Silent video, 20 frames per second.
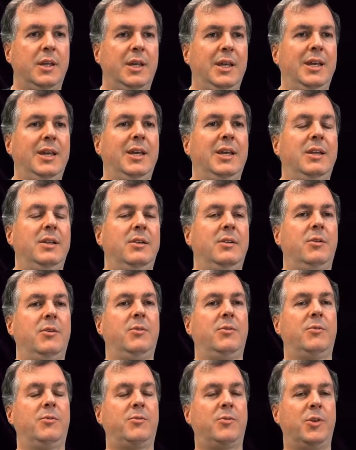And
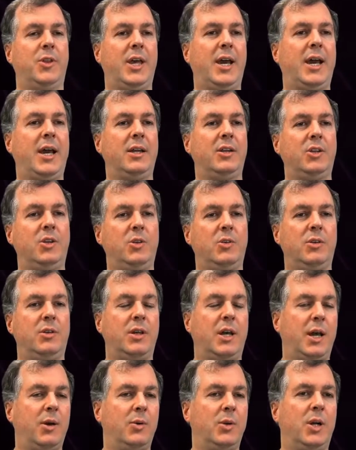for that,
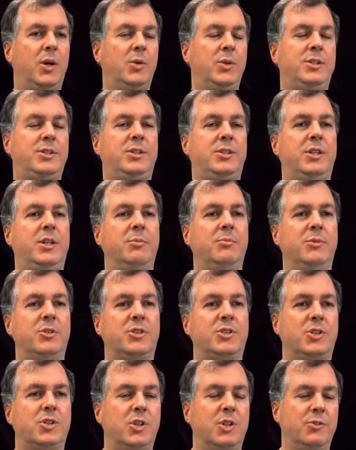I would always skim the
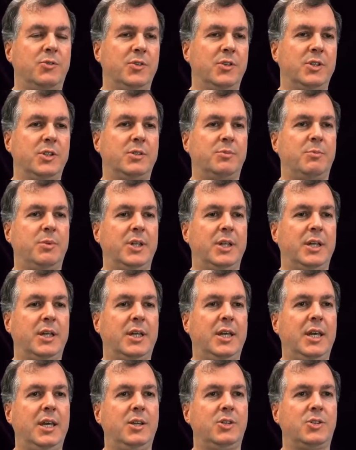surface, but
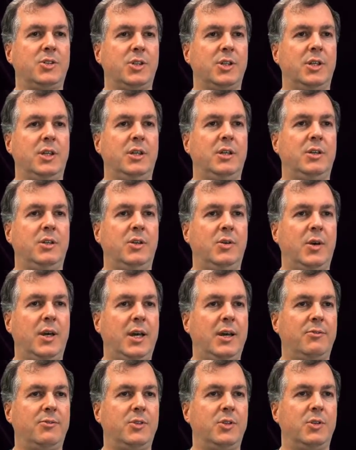occasionally you
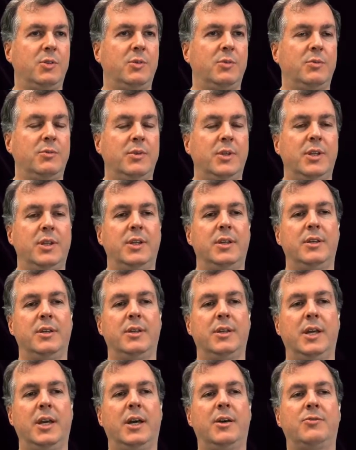have to
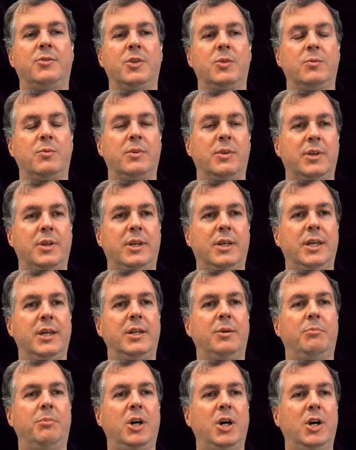get
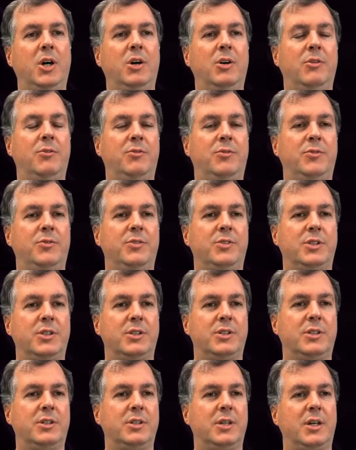above
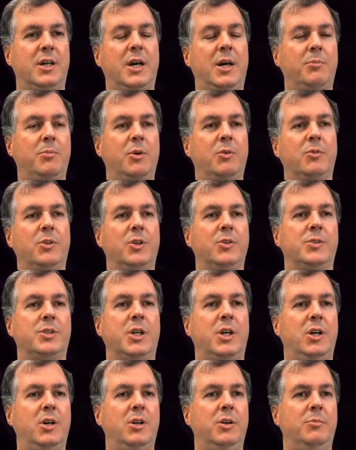to hop over
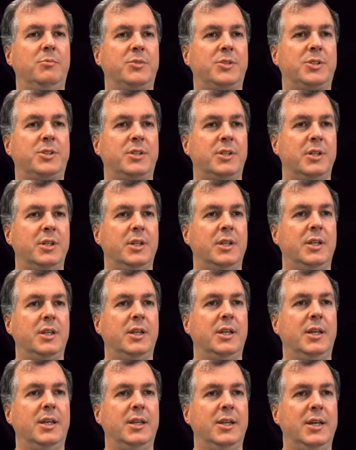those humps.
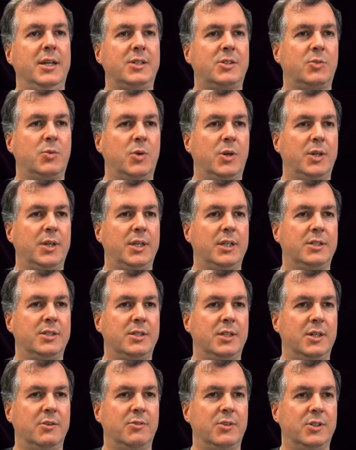And that's where it
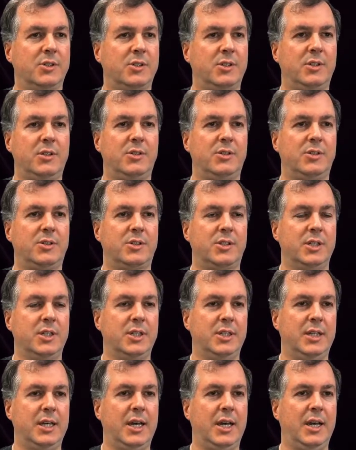gets tough, because you're just
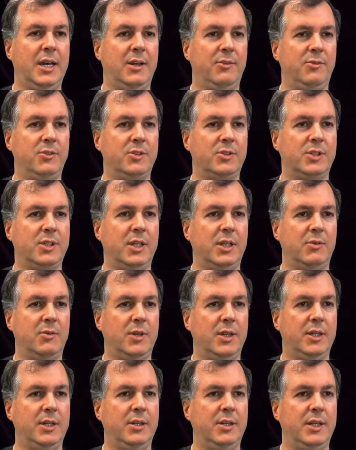gonna die if you stay
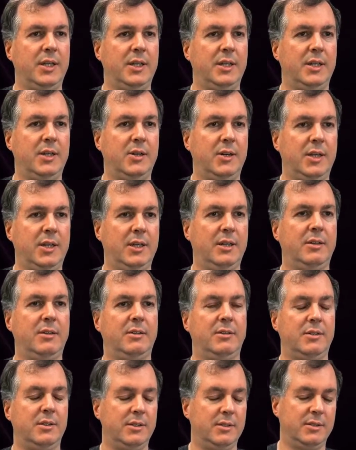right in that area.
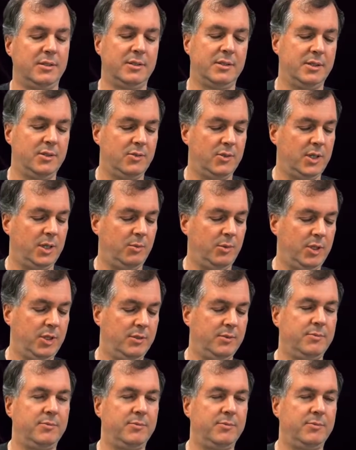You know what I mean?